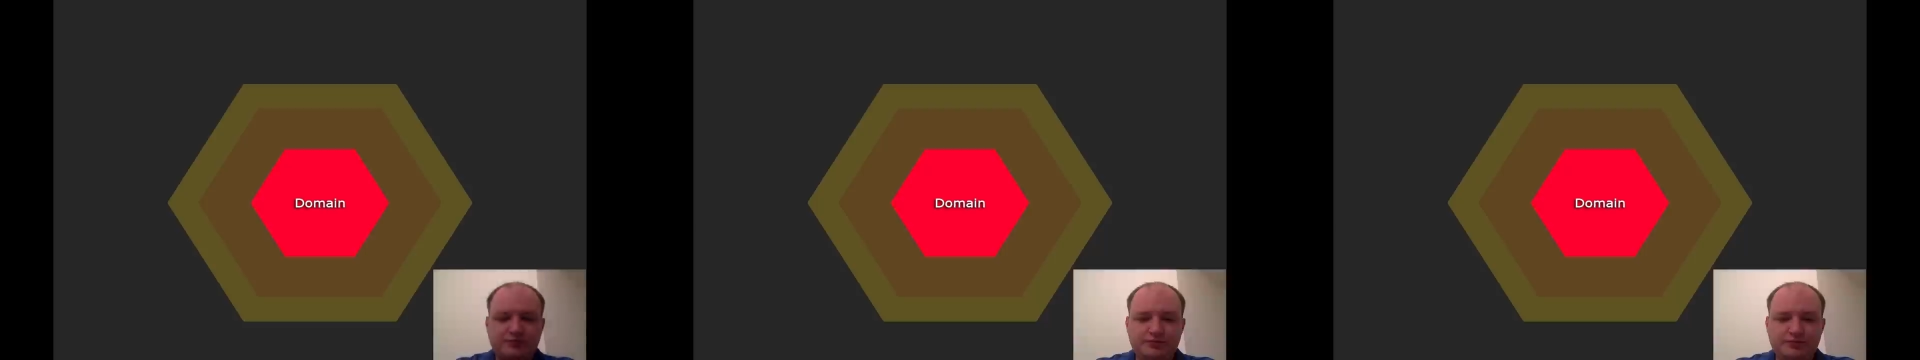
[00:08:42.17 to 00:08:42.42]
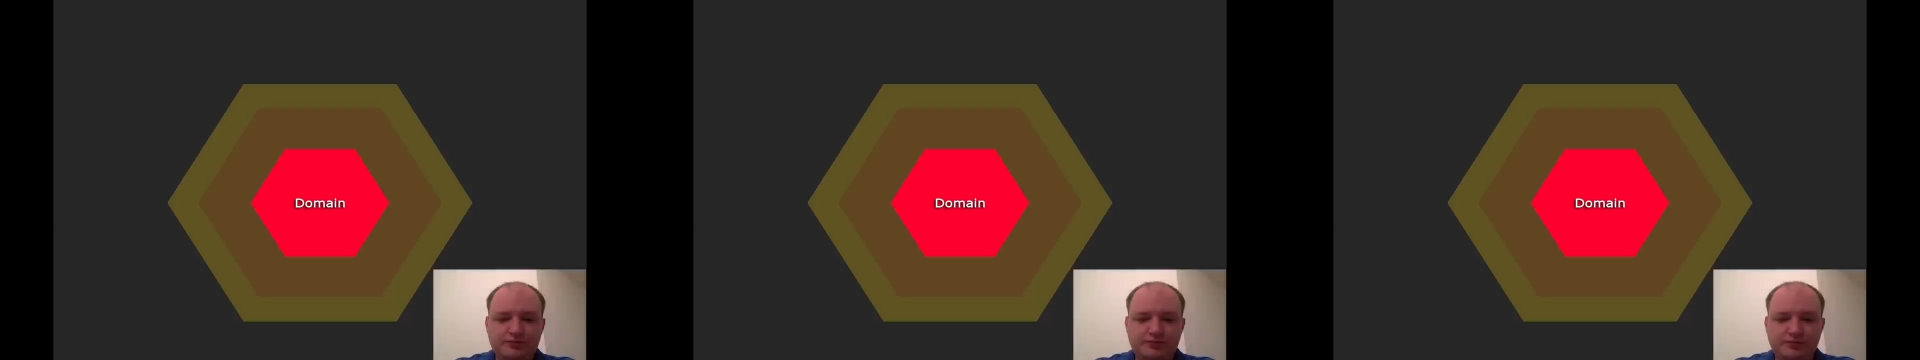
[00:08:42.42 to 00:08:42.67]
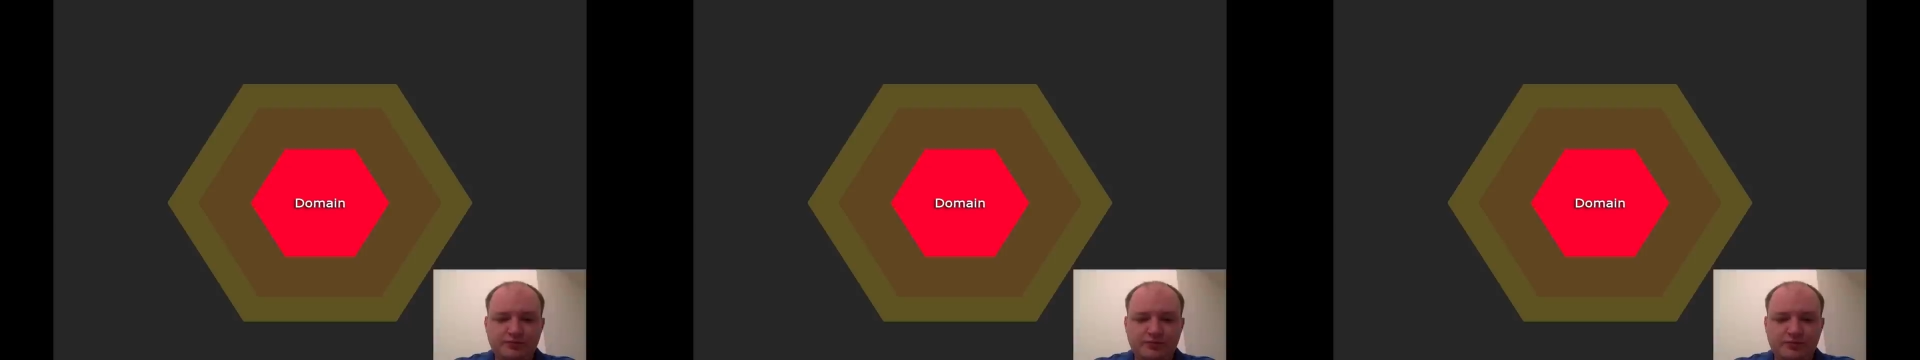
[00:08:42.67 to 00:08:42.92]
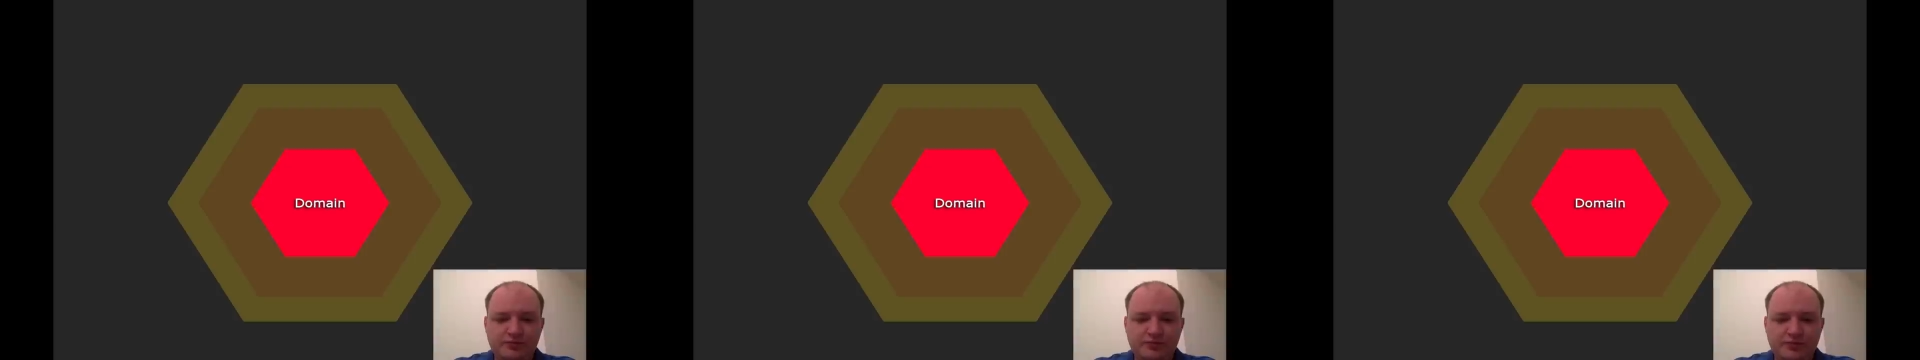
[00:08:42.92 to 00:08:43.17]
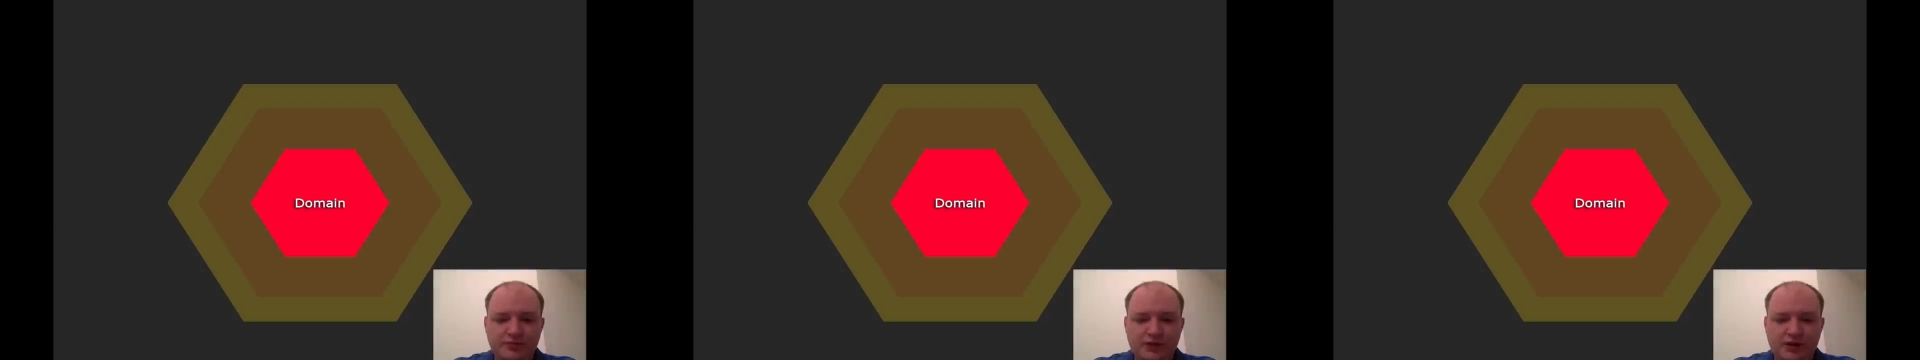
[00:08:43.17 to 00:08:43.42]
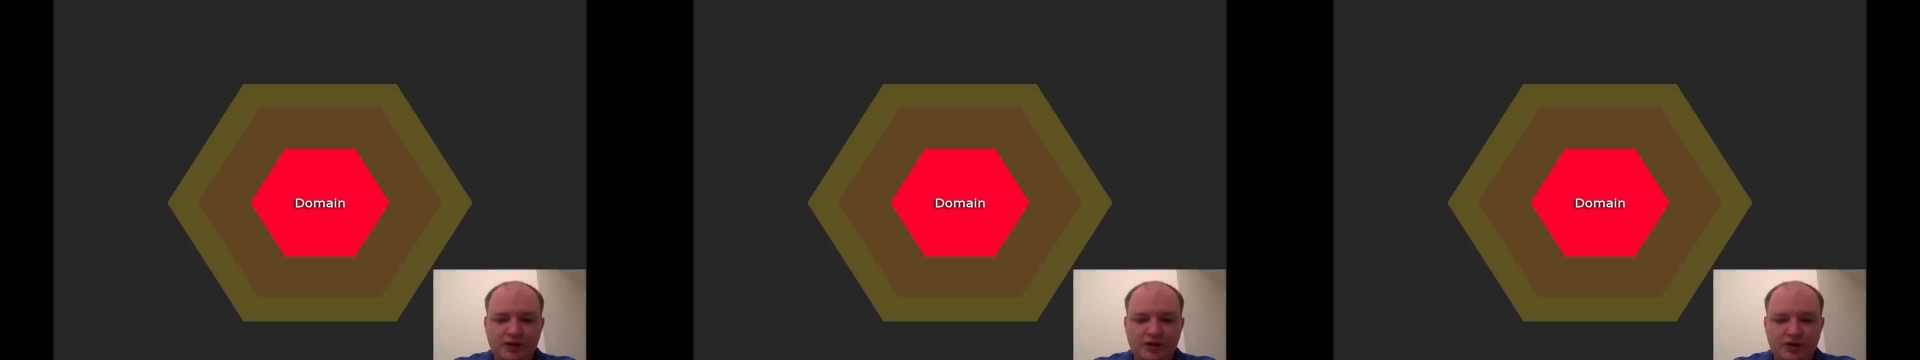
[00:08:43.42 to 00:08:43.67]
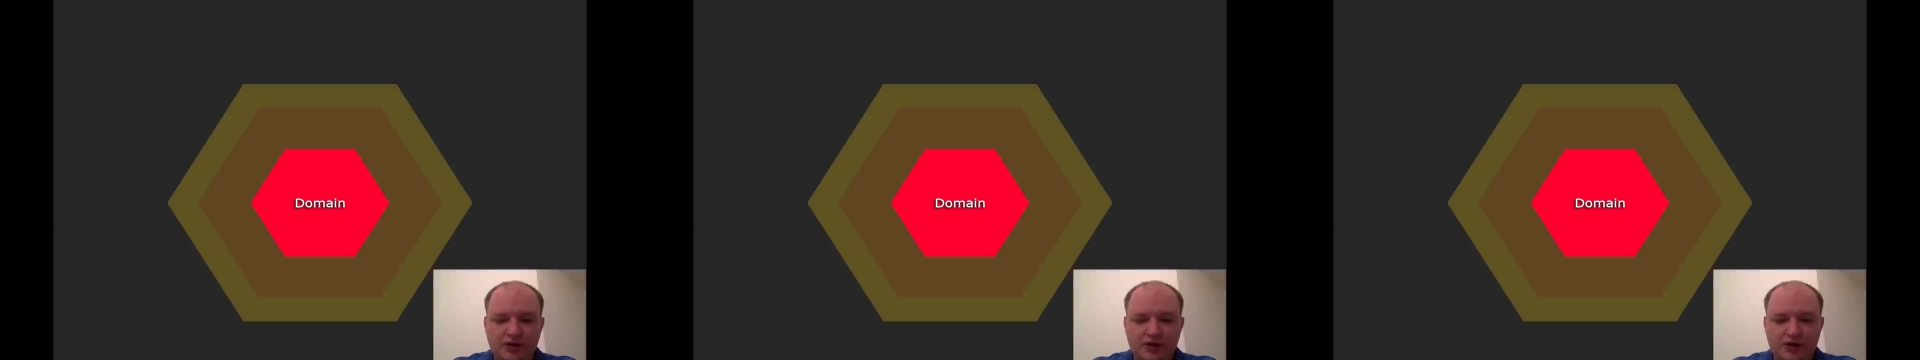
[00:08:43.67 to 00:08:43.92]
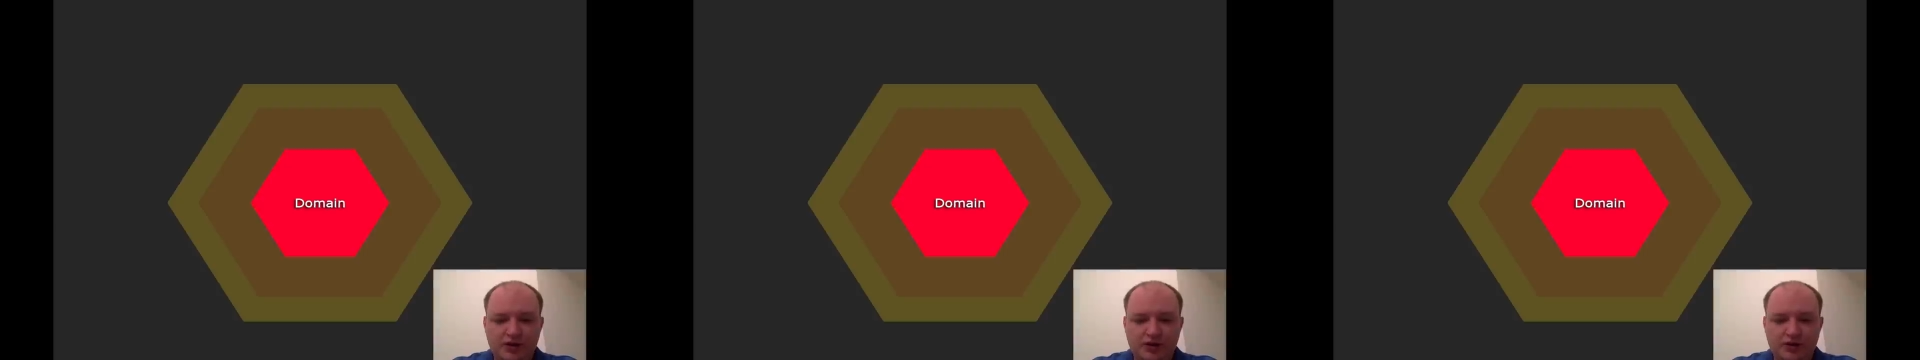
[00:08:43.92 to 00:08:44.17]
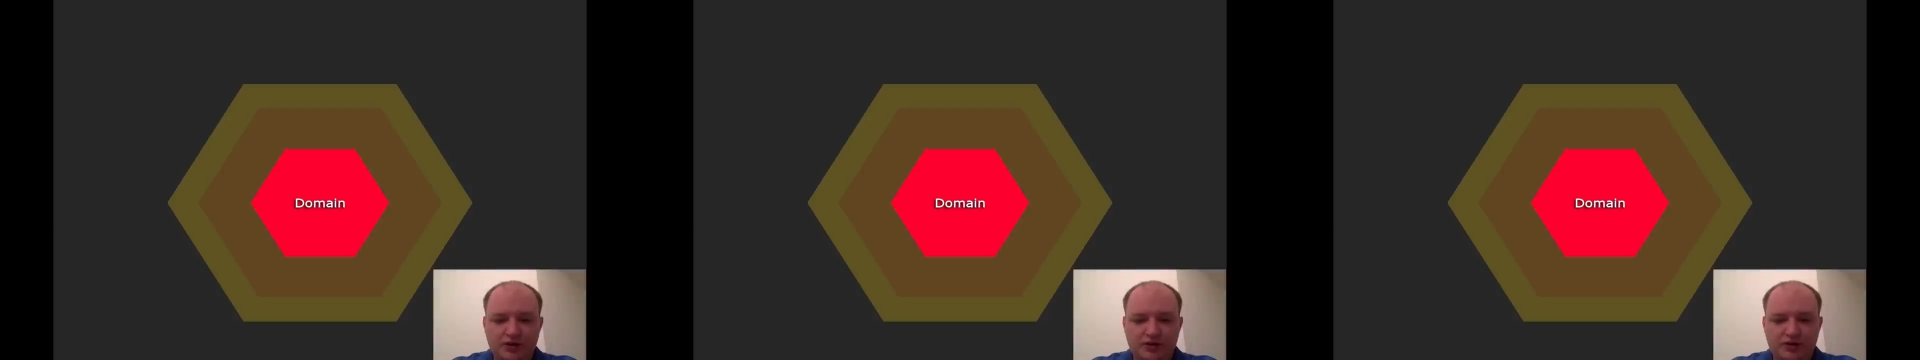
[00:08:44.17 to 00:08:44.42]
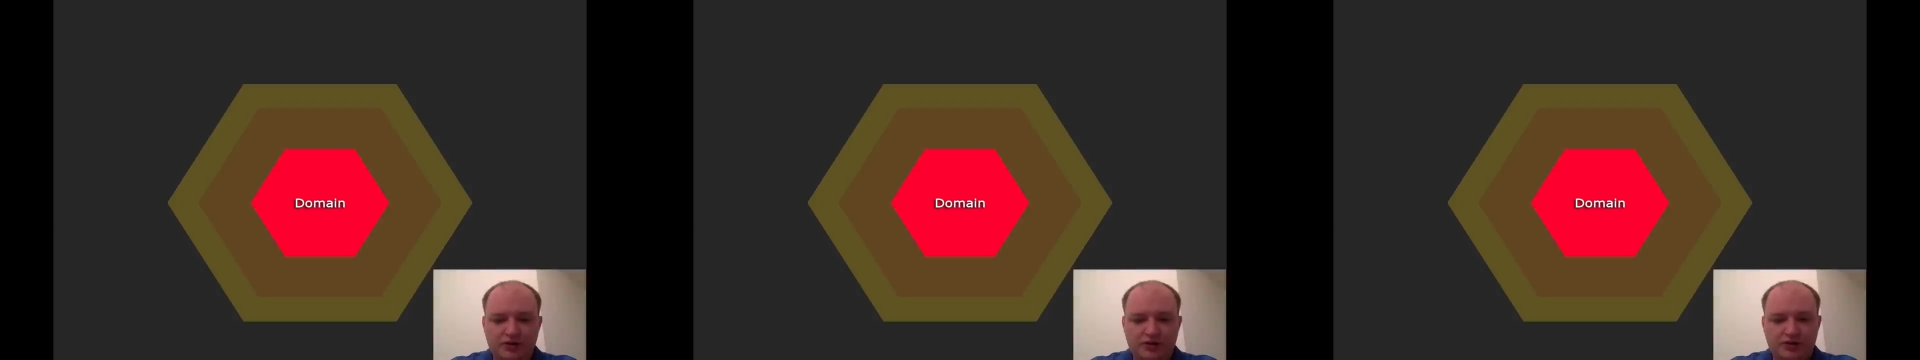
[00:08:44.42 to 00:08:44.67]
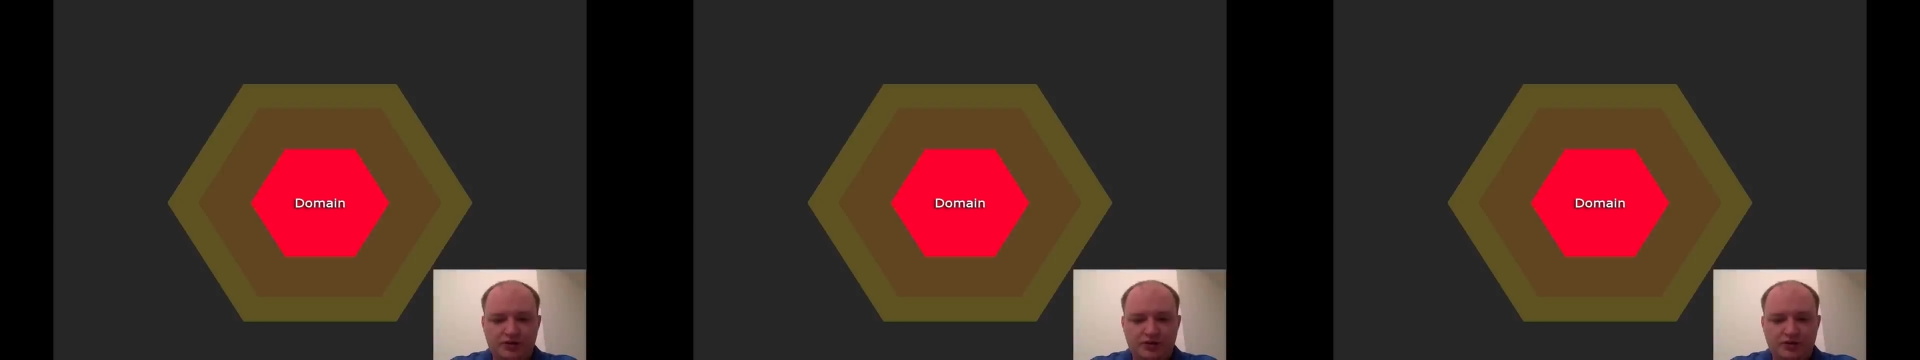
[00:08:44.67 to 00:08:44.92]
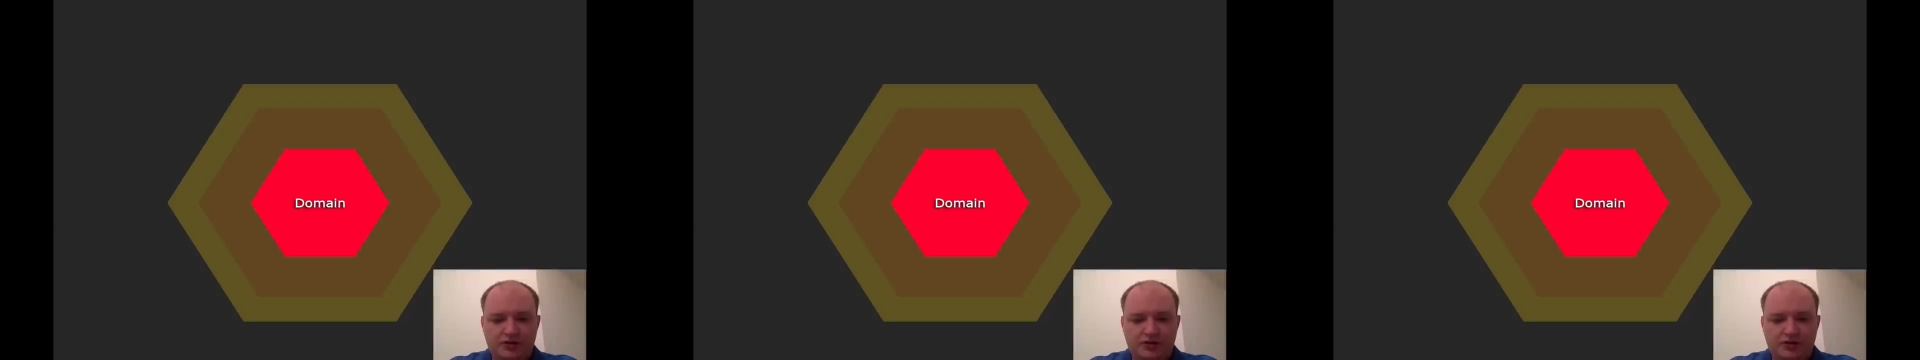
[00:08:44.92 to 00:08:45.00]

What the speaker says: Nobody speaks.